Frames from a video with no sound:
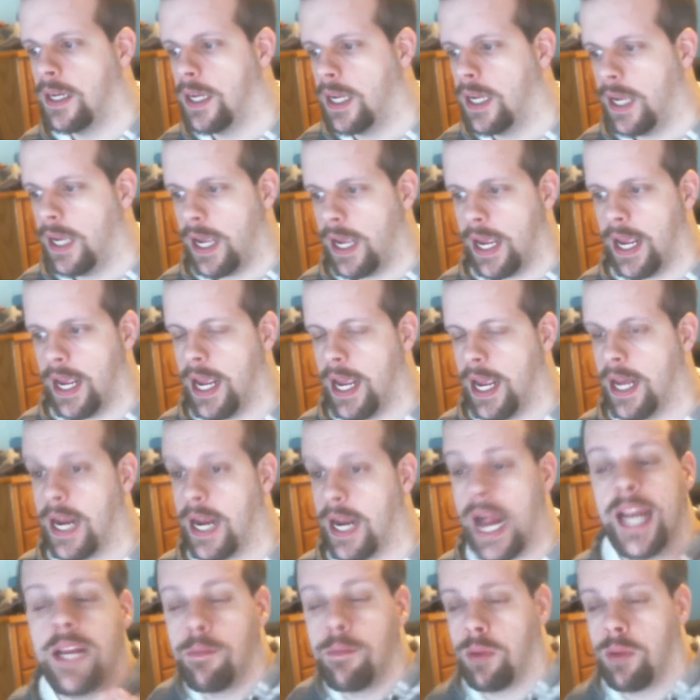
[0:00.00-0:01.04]
and I
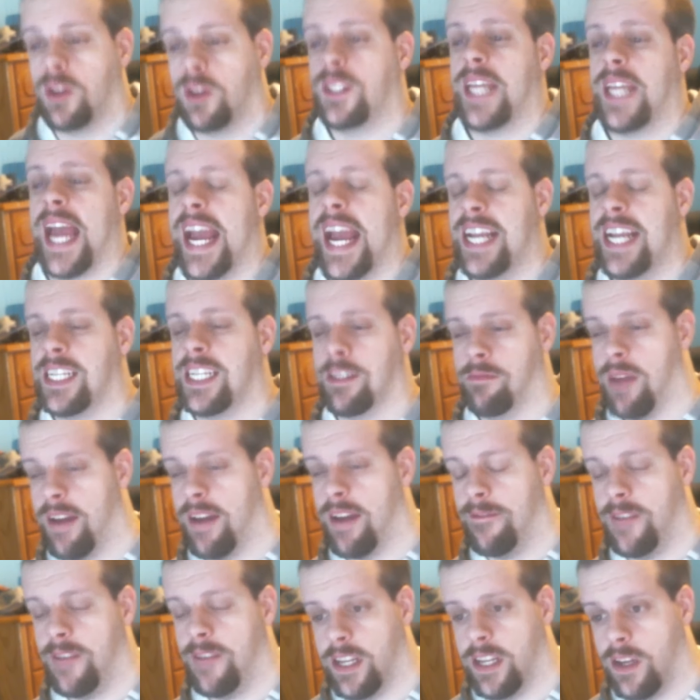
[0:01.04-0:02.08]
didn't put tags in my
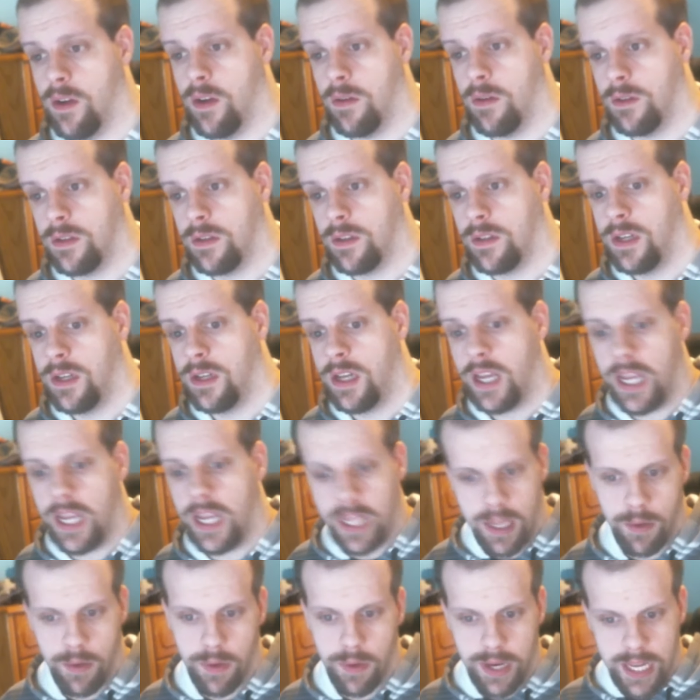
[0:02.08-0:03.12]
videos, and they
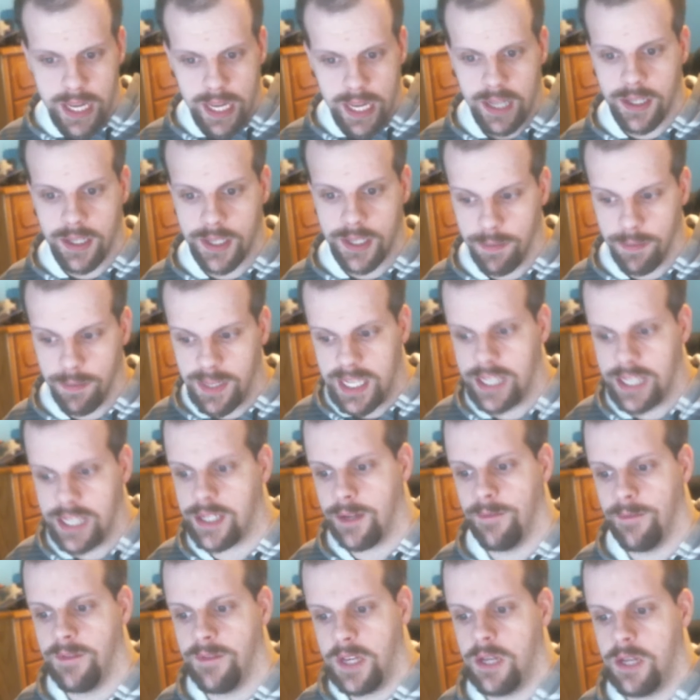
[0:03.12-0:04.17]
were getting some decent
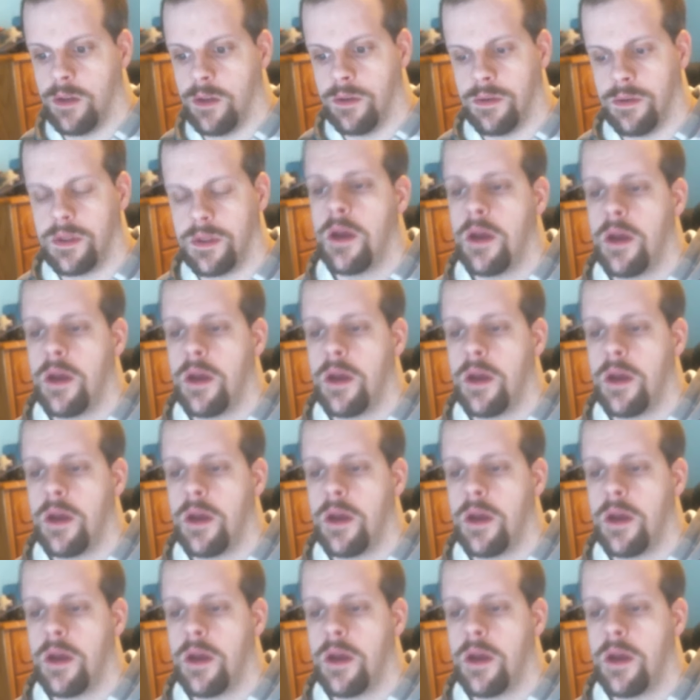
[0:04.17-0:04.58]
views,